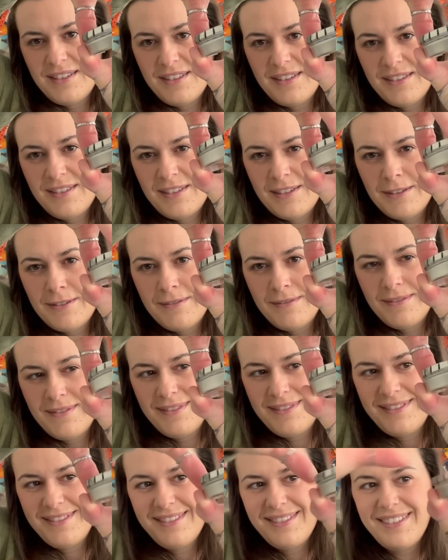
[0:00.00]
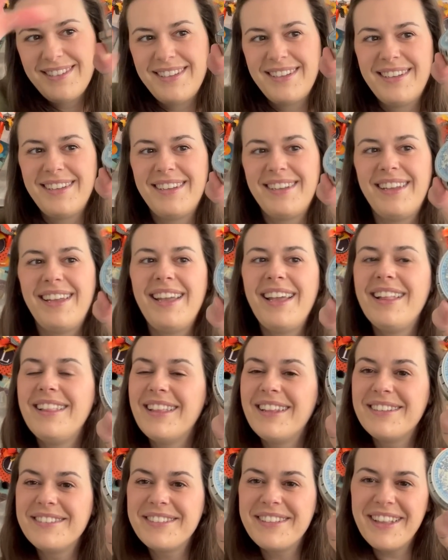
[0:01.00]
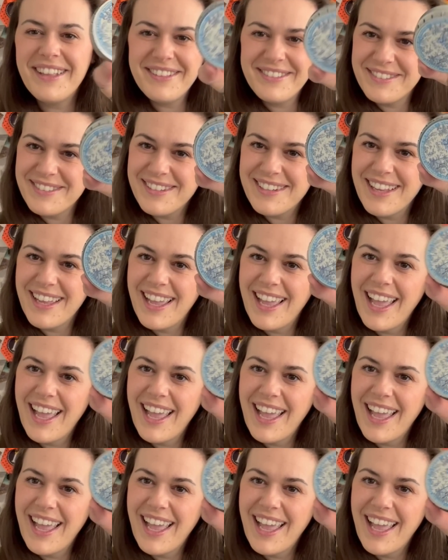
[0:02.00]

and then it's closed.